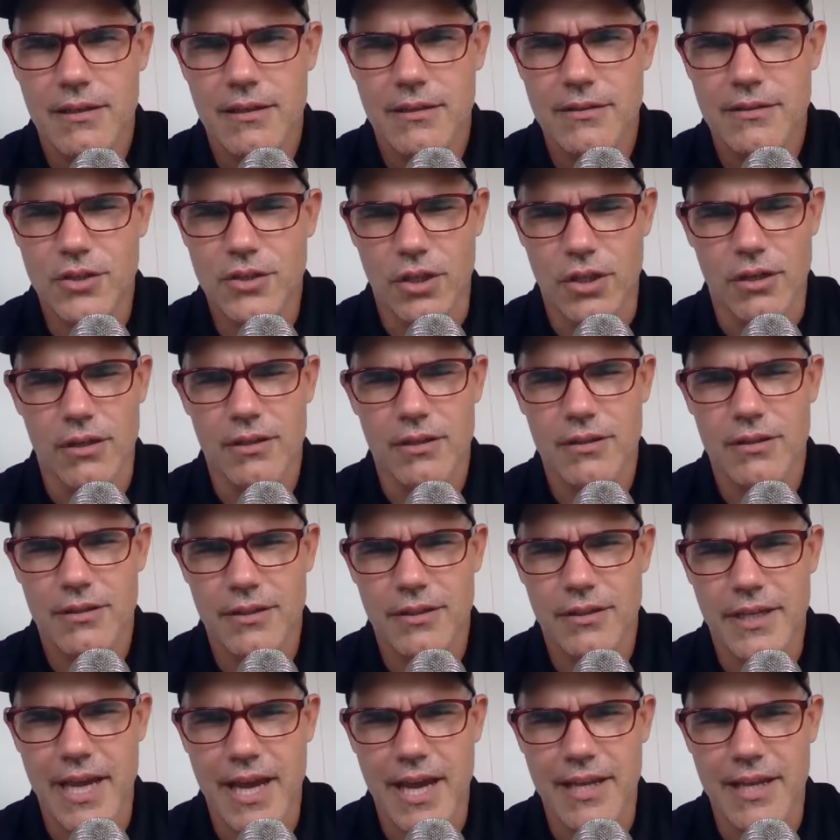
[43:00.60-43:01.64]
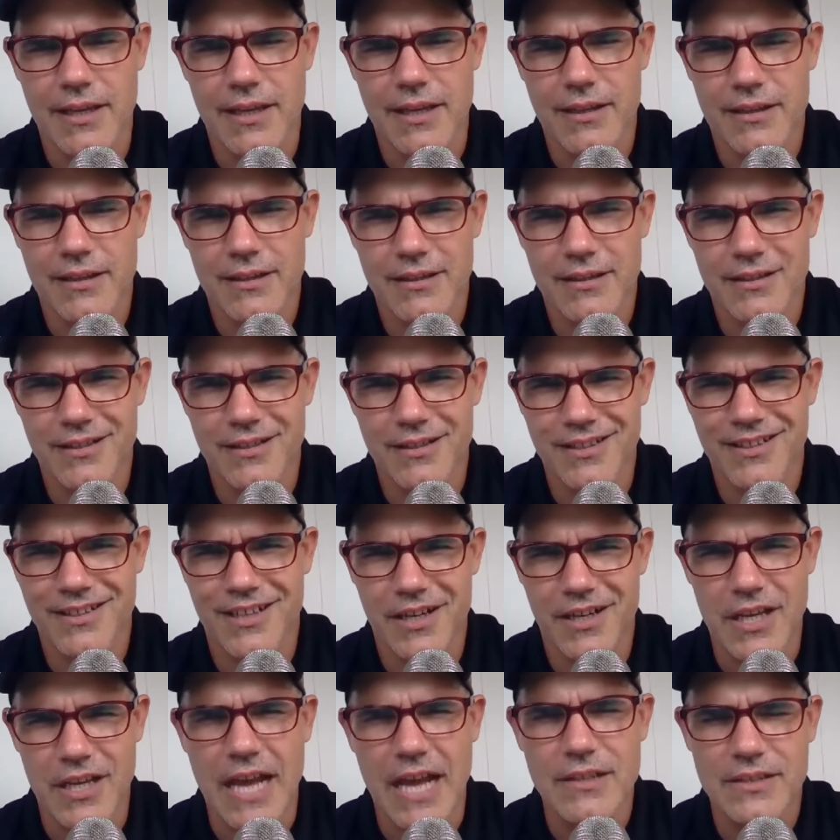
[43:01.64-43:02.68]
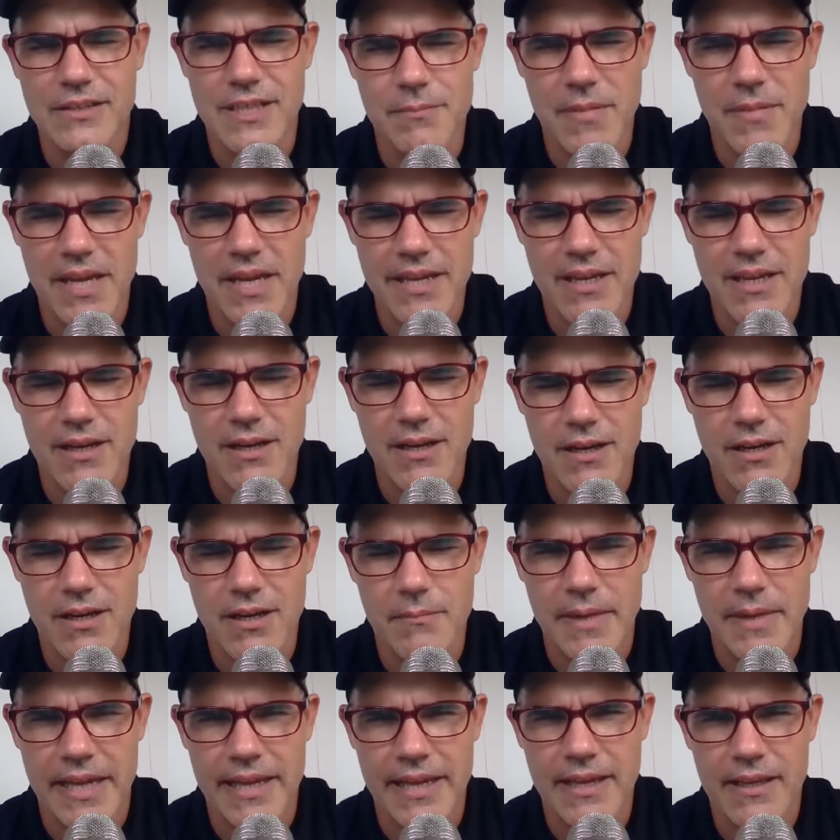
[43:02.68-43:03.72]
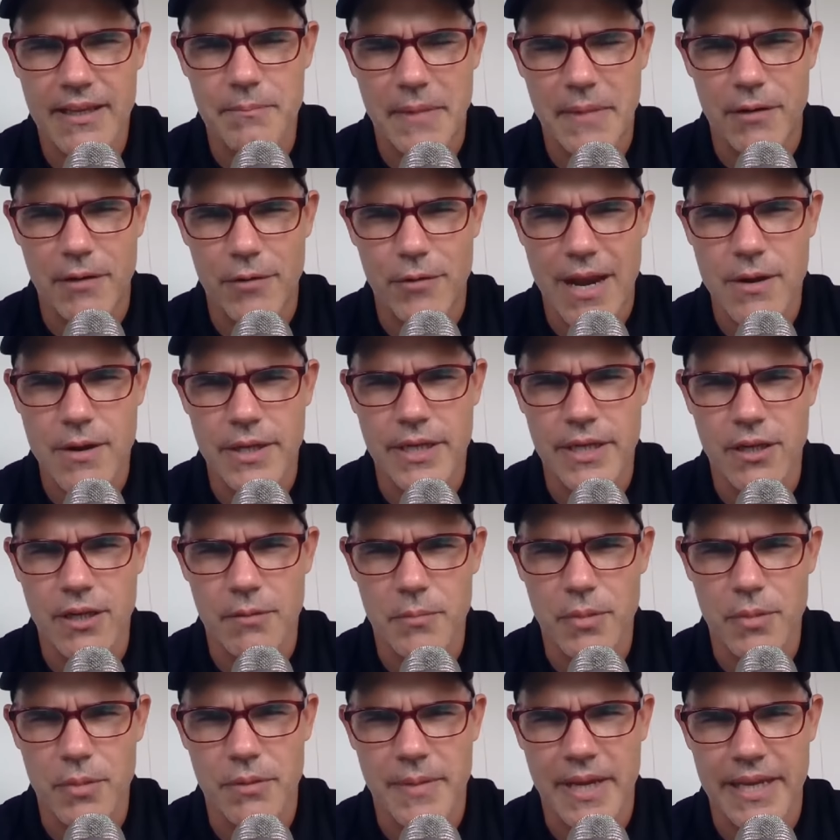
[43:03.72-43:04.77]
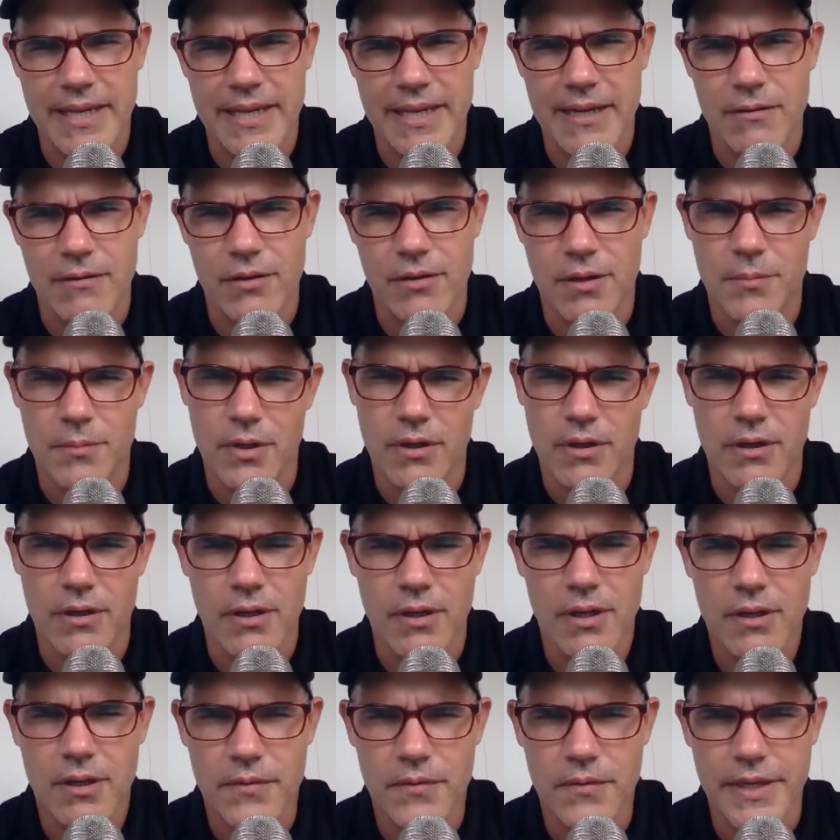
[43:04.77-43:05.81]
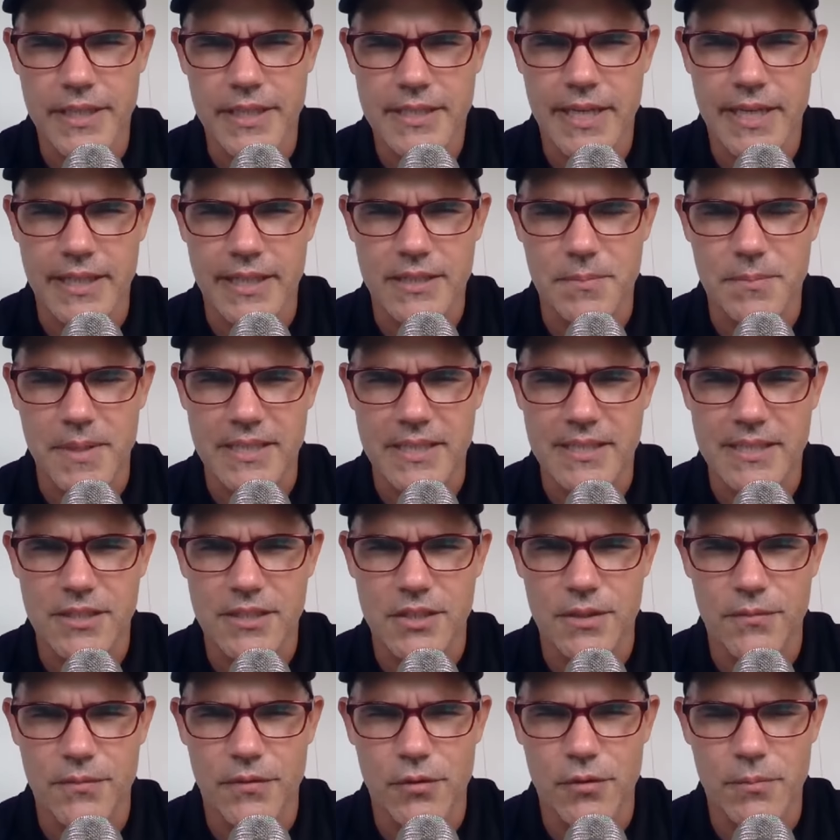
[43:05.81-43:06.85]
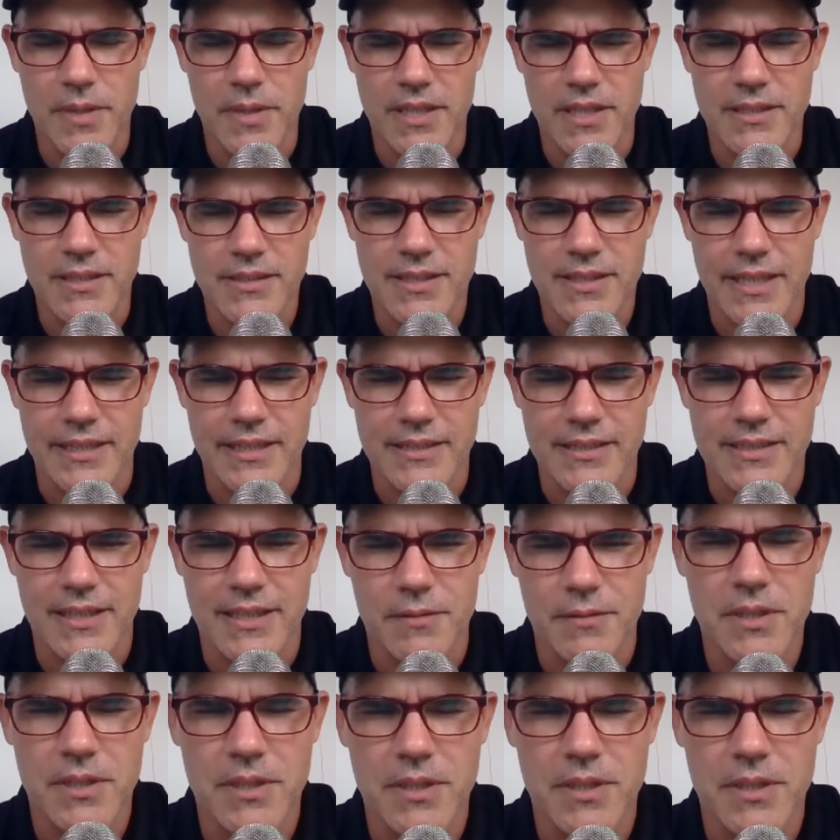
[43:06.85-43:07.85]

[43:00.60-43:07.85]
Sure, you got it. I'll send my my routing number, my account number via text message in a few minutes. Thanks, Tim.